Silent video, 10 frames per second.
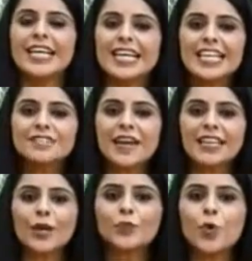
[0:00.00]
Let's find
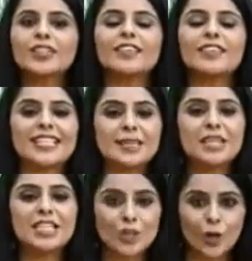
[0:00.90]
out what our
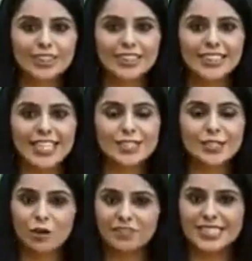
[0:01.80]
SME doctor thinks
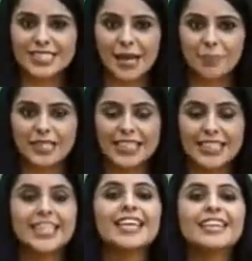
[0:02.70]
of this company.
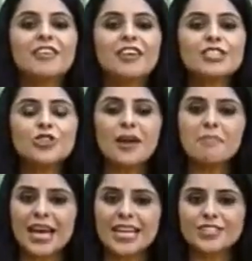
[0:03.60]
Niren Shah,
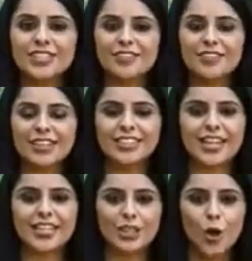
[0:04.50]
Managing Director at
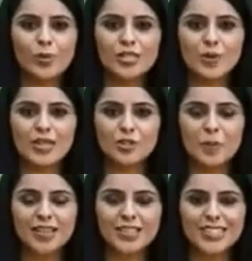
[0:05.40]
Novus Venture
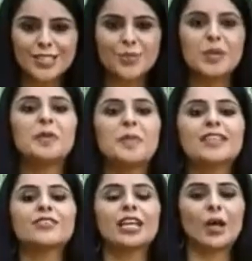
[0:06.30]
Partners, will be
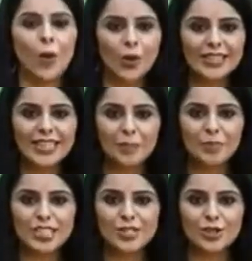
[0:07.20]
mentoring all the
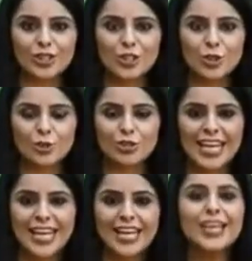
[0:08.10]
companies on the show
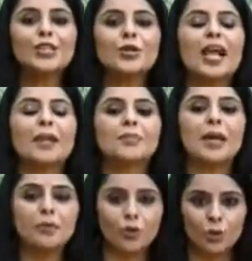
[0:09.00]
today to help them
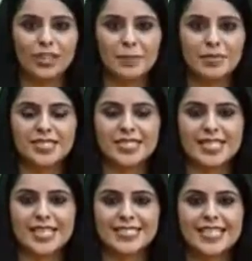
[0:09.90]
grow their businesses.
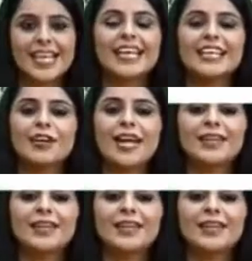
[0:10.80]
Niren?